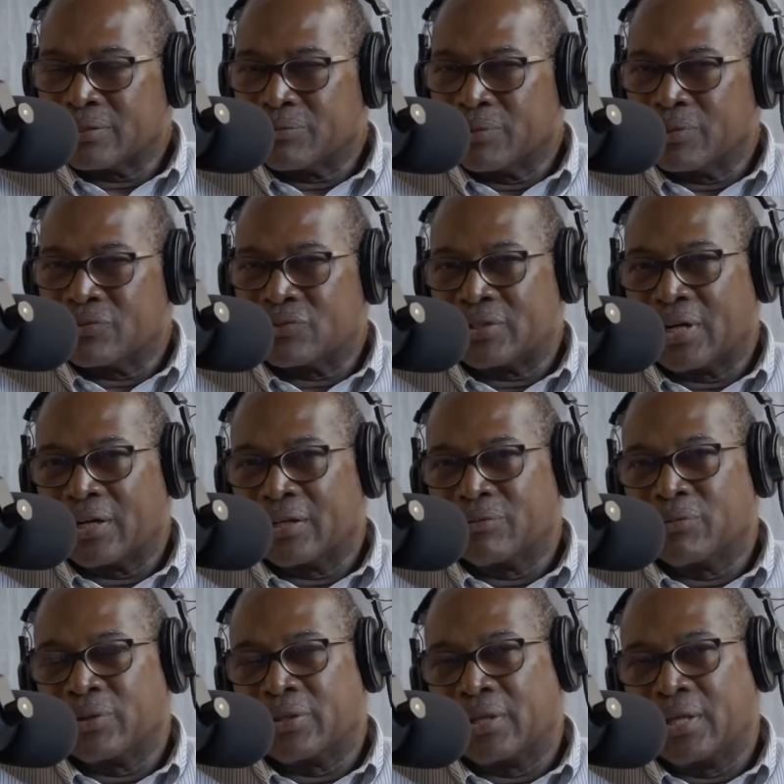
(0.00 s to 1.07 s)
It would have
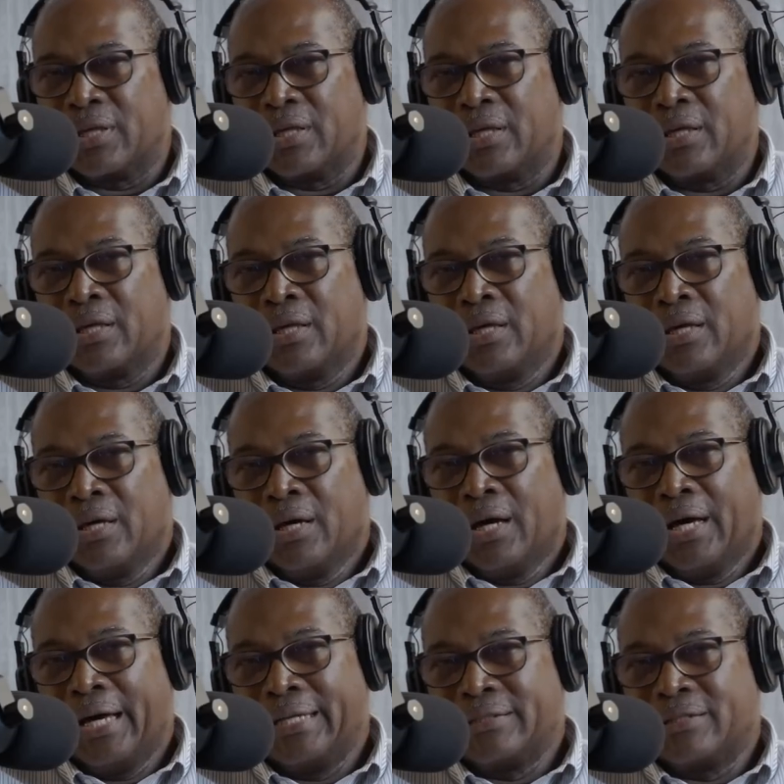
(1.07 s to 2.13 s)
started with the
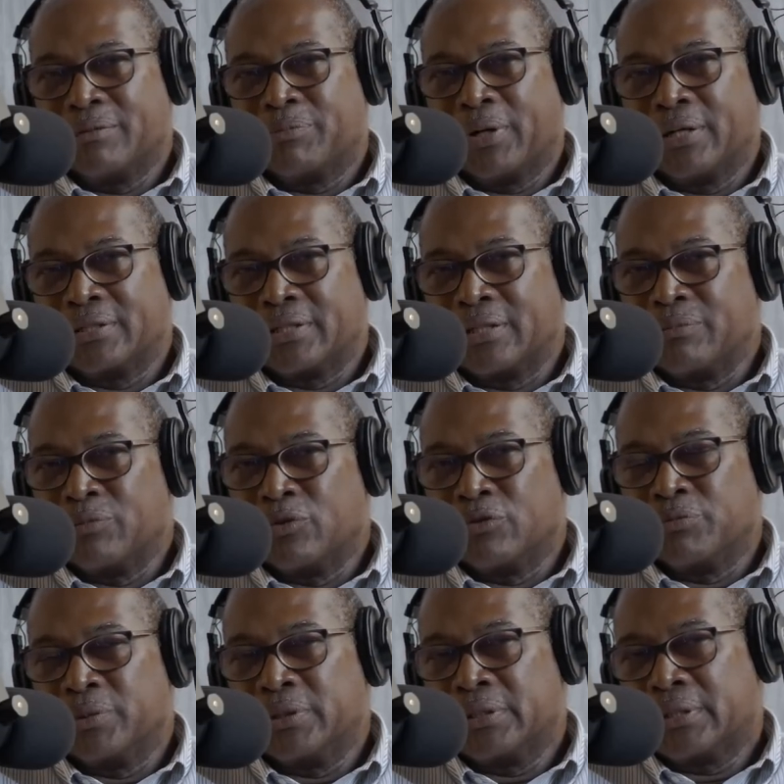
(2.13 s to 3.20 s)
anti-apartheid
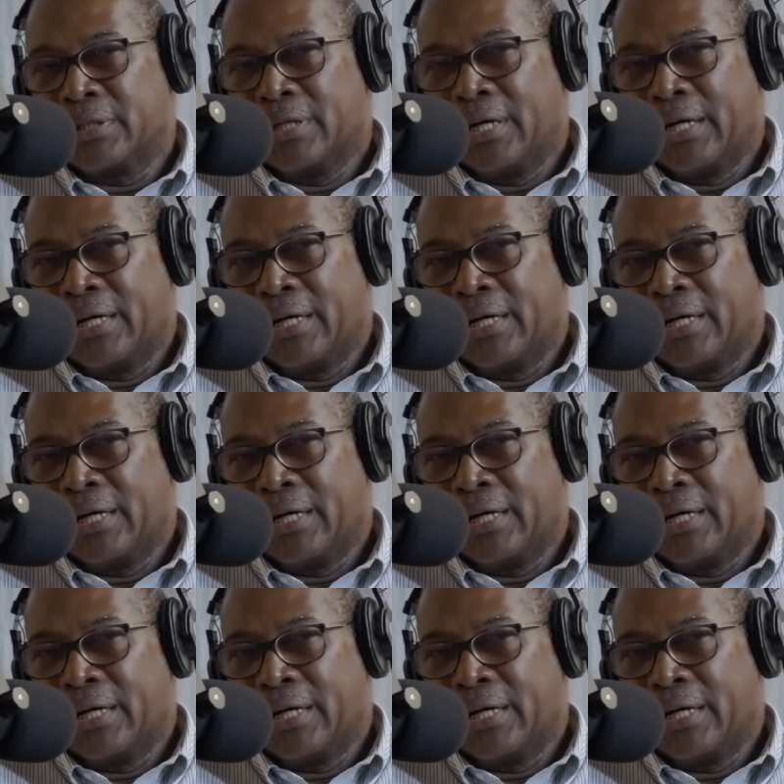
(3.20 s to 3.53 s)
movement.